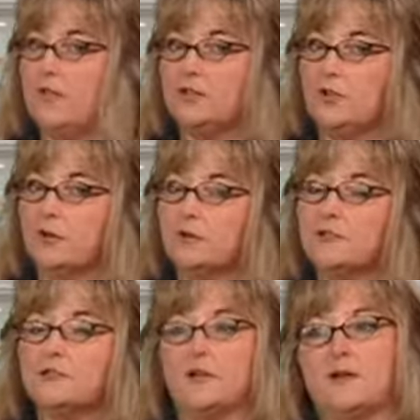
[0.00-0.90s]

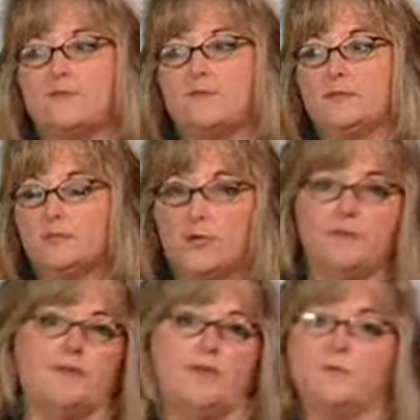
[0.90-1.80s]
yogurts. It's a way
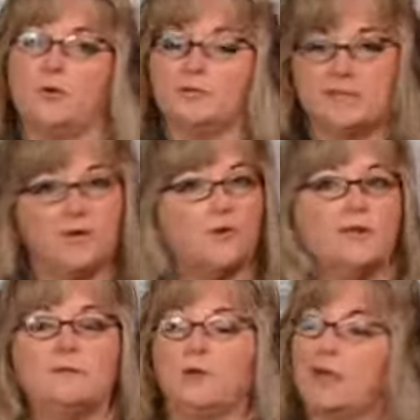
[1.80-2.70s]
of getting more
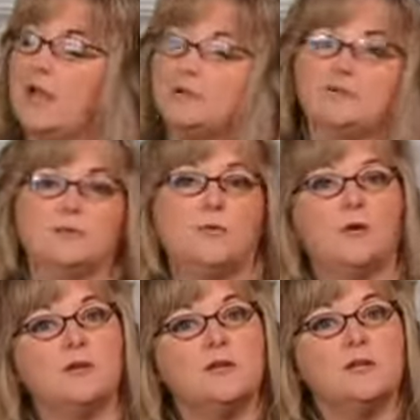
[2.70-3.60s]
dairy, more calcium,
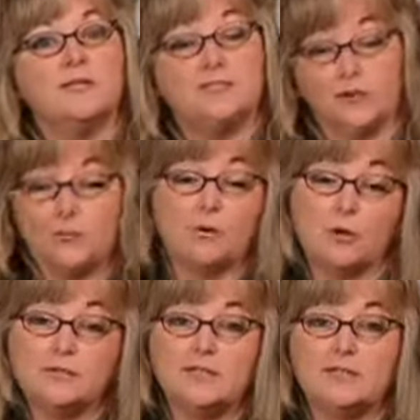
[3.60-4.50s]
more dairy
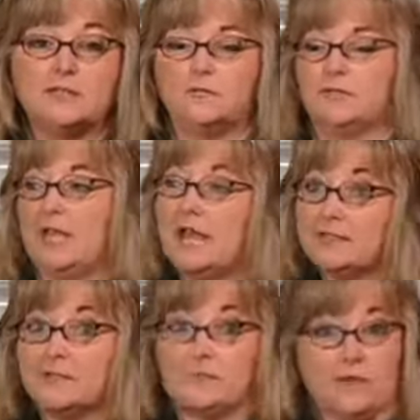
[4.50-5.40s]
proteins, which
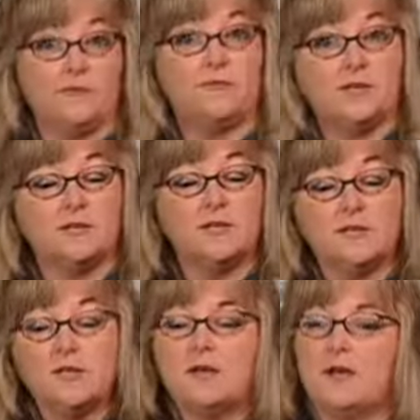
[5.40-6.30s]
has some benefit
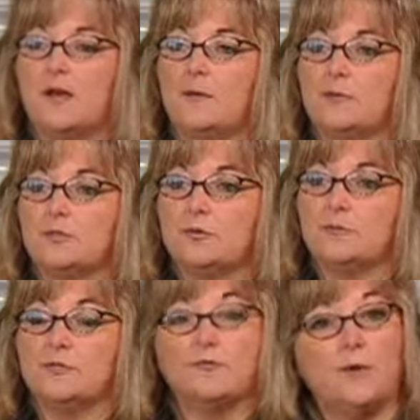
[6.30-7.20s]
in
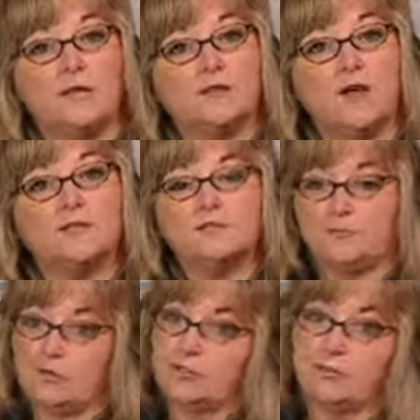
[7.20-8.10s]
terms of weight loss,
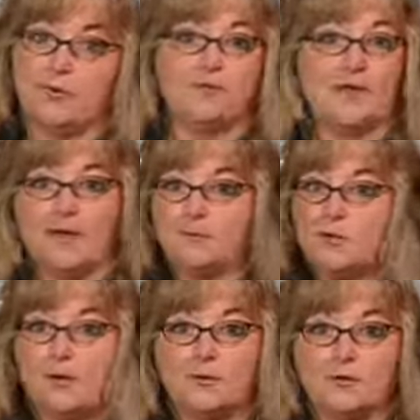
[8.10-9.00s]
especially around the
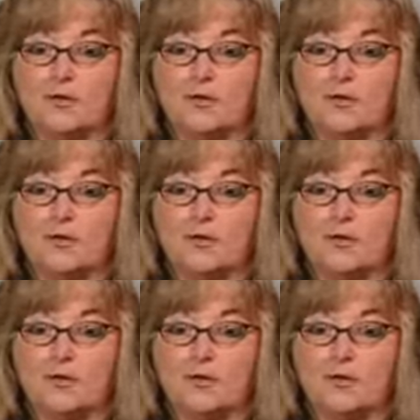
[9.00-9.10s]
abdominal